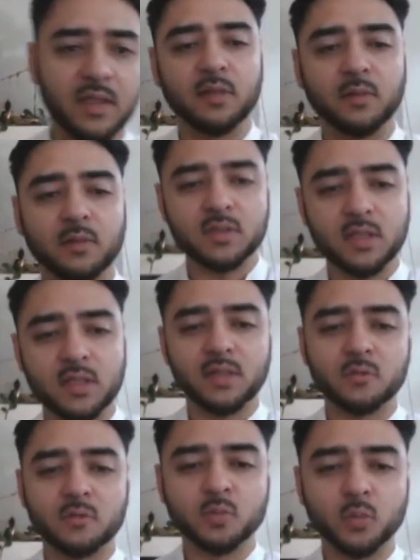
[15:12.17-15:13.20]
That
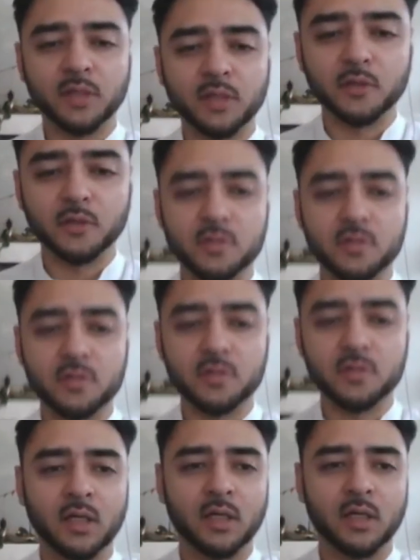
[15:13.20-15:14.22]
was Windows
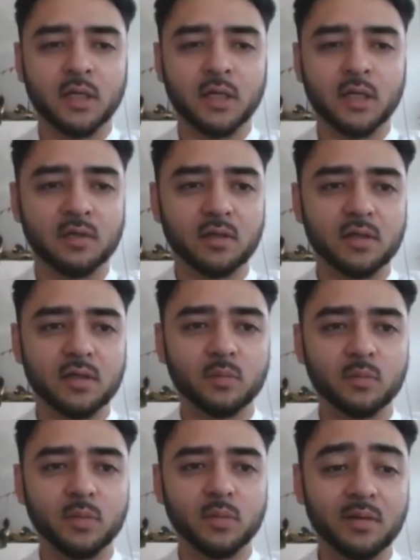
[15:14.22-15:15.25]
restarting by
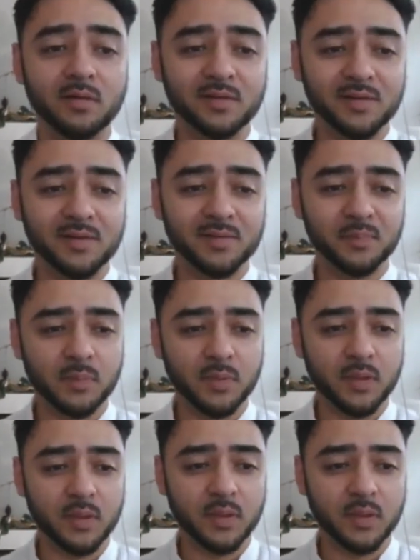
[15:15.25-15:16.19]
purpose.